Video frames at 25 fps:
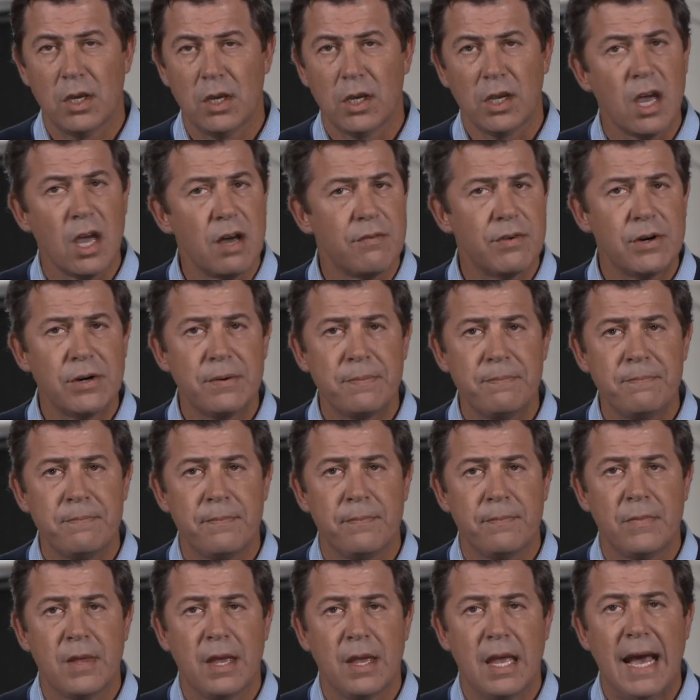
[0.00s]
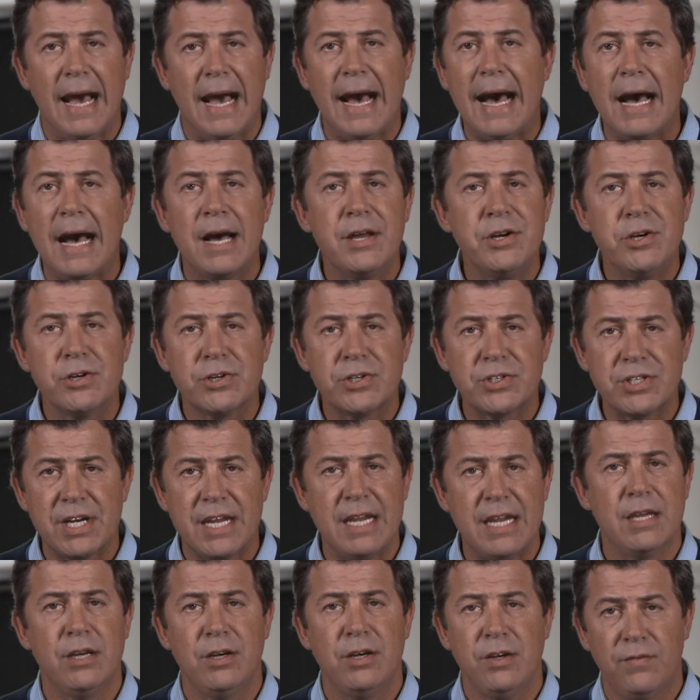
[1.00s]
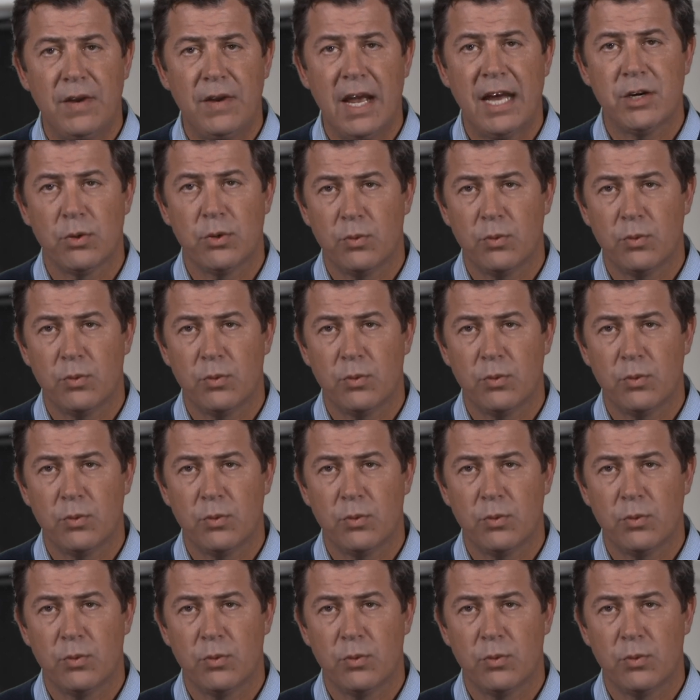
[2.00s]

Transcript: Governor, I understand you've got